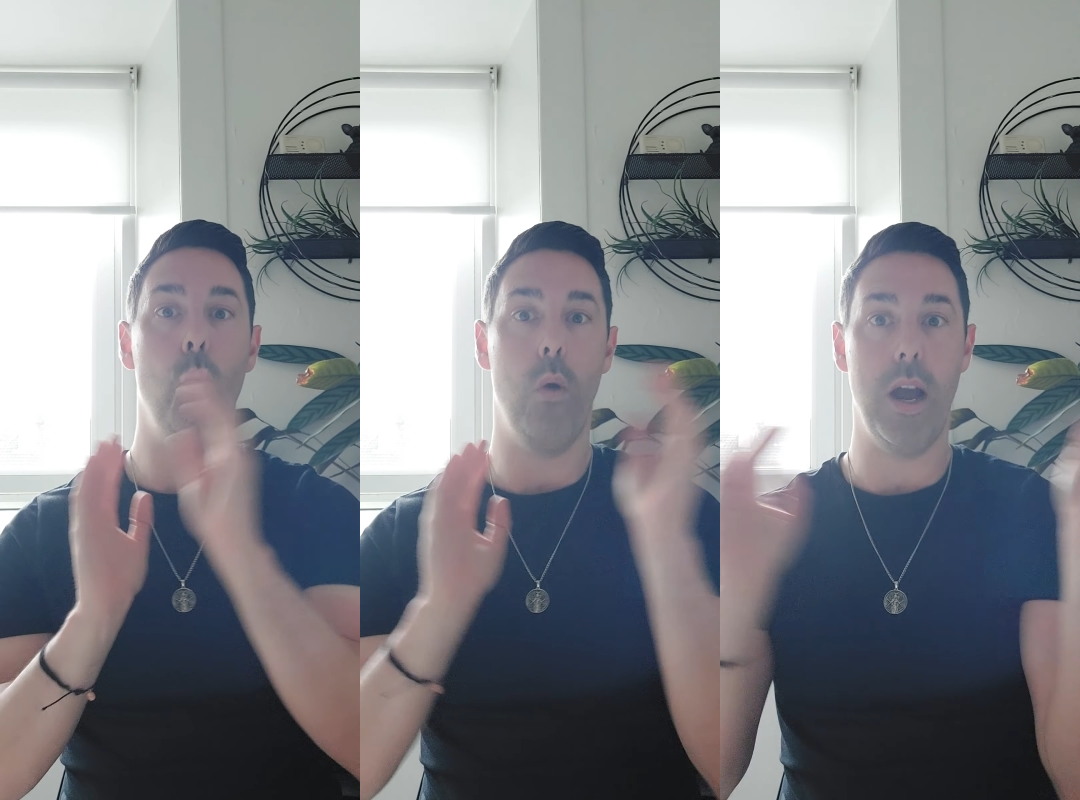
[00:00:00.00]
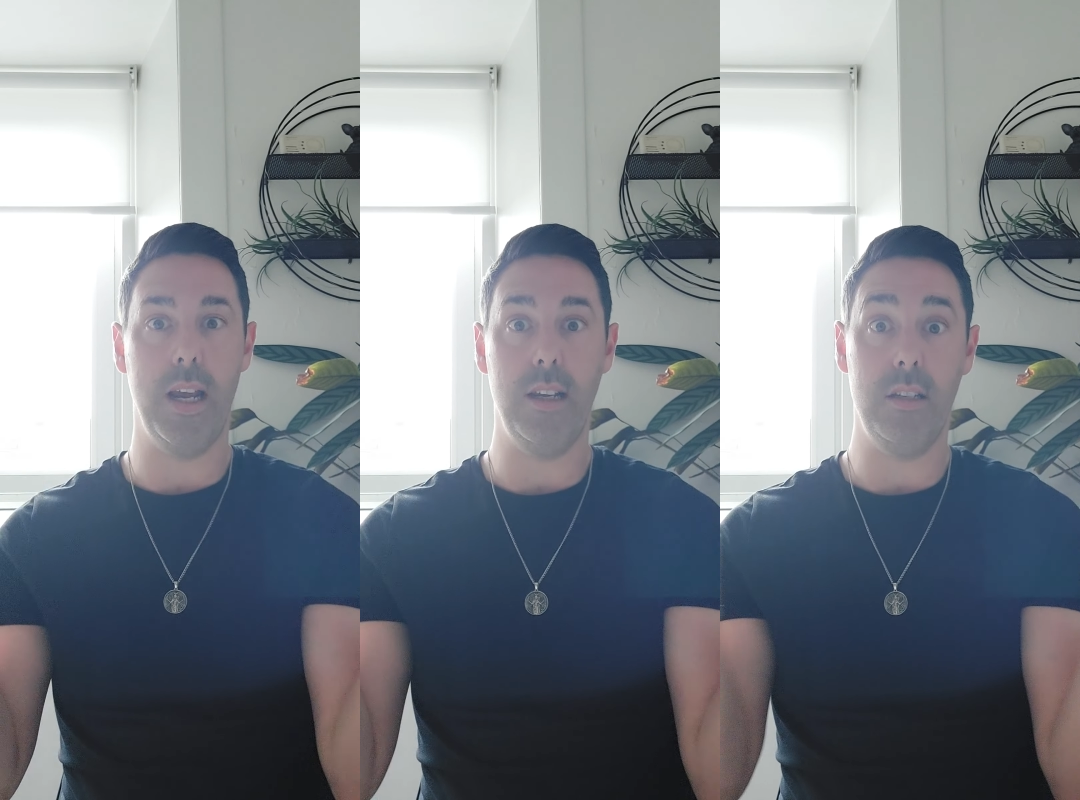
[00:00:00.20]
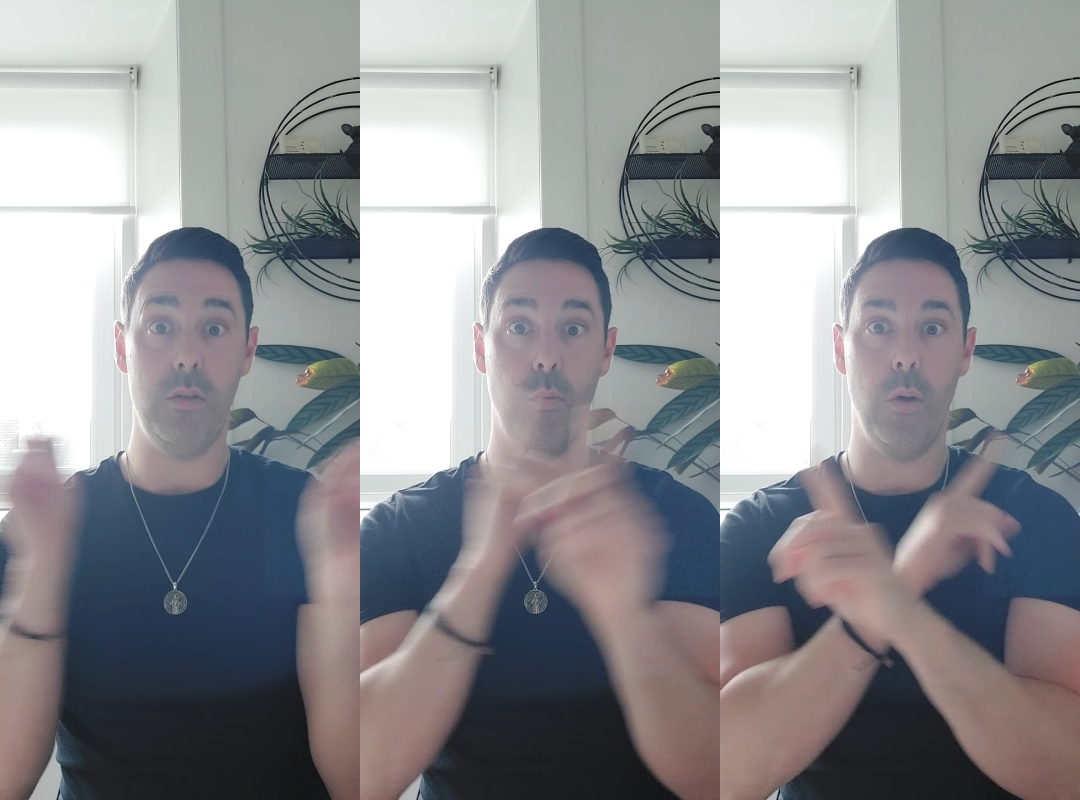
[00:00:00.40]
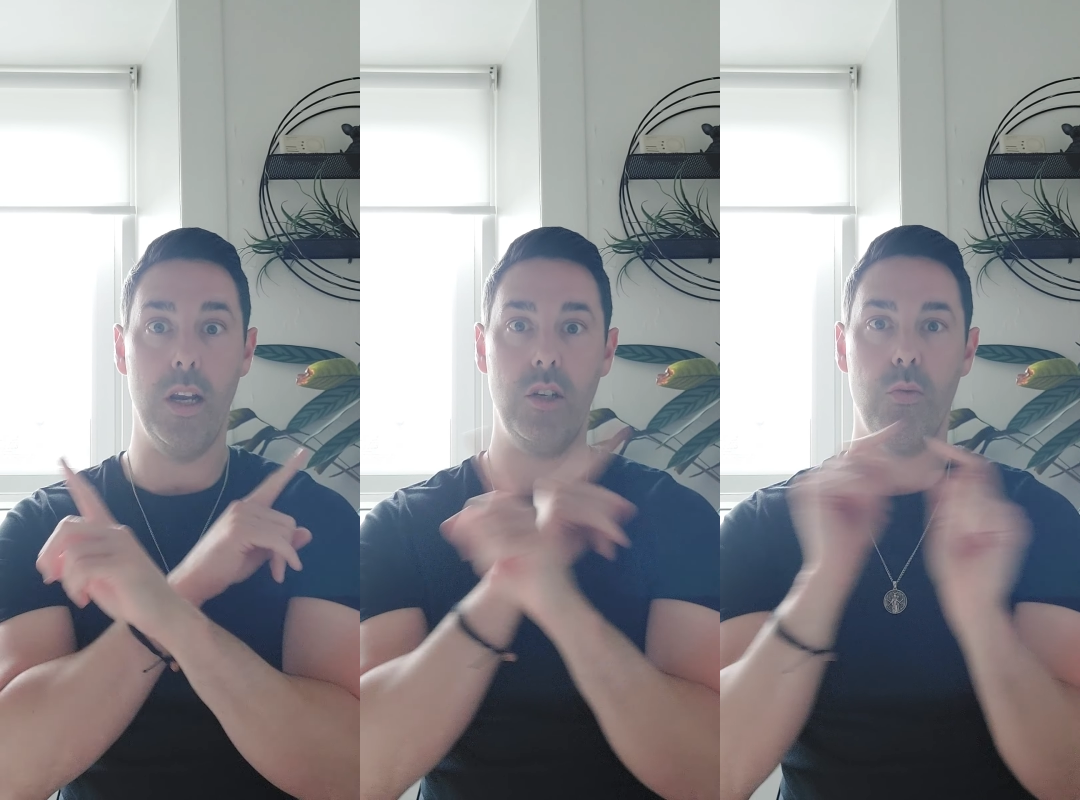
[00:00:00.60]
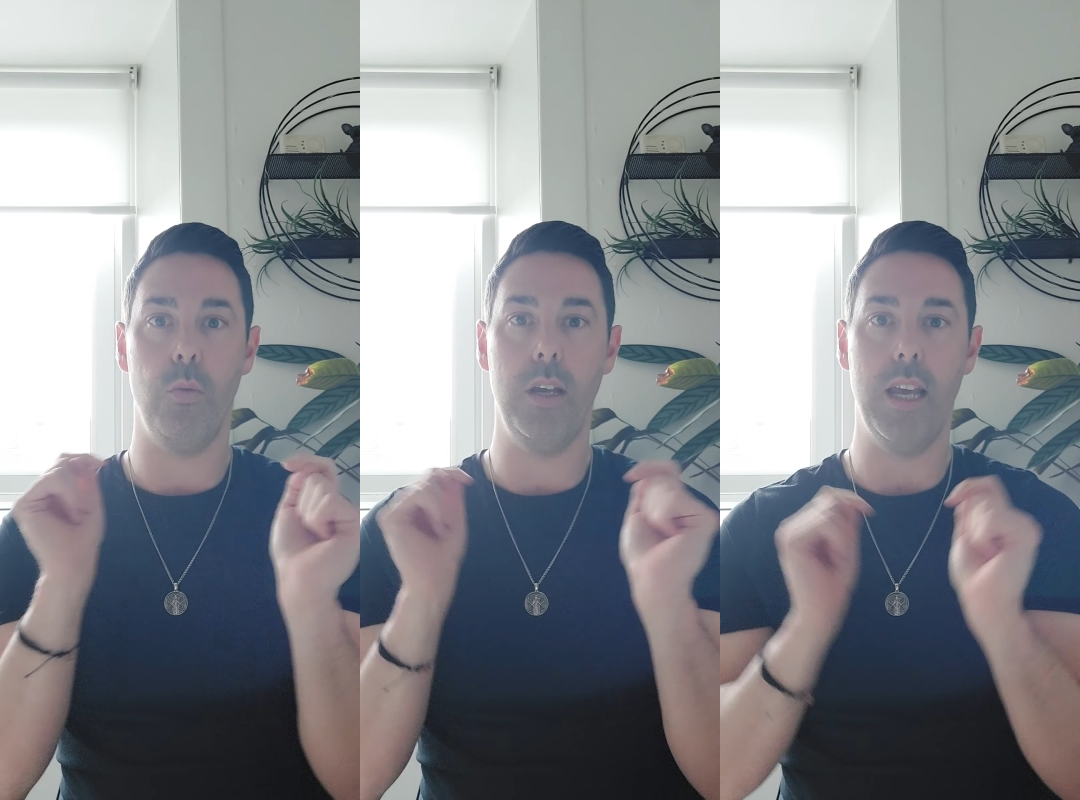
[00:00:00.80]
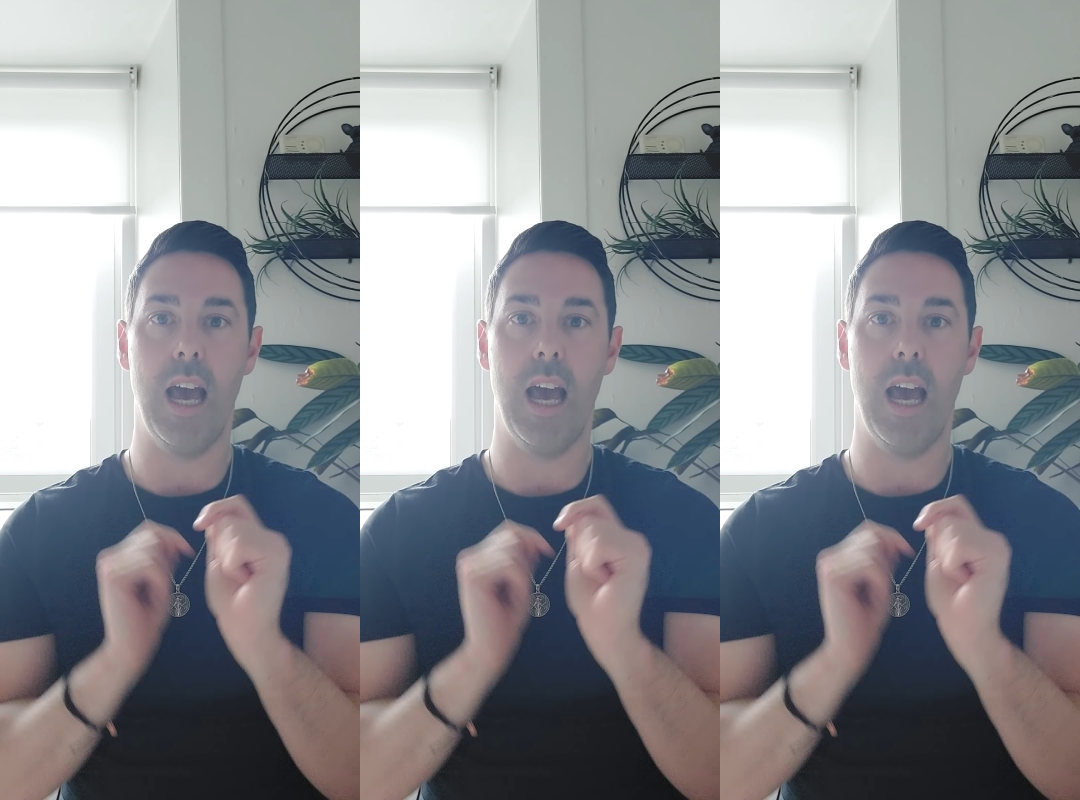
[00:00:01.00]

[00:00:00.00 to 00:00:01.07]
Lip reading: ways which we